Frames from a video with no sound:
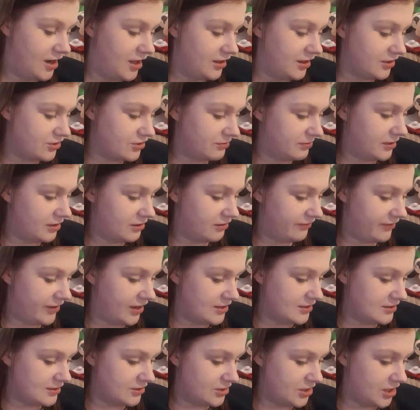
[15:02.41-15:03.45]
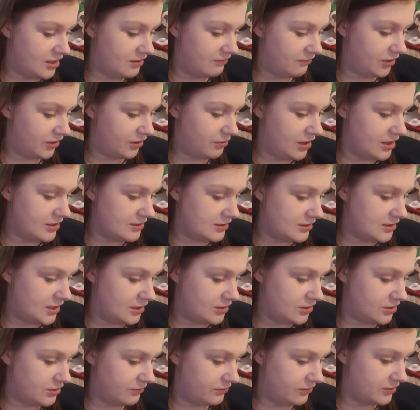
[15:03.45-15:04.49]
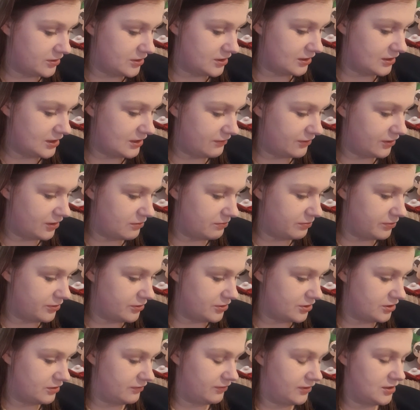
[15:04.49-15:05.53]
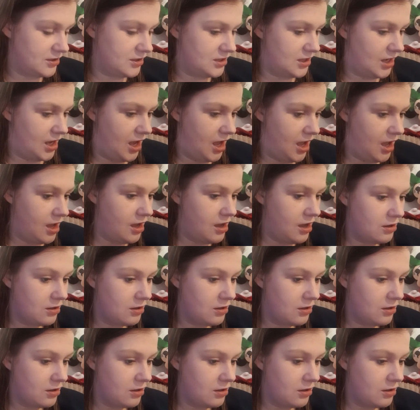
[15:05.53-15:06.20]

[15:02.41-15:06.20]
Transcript: The tribunal finds that Jaden requires attention for a significant portion of the day.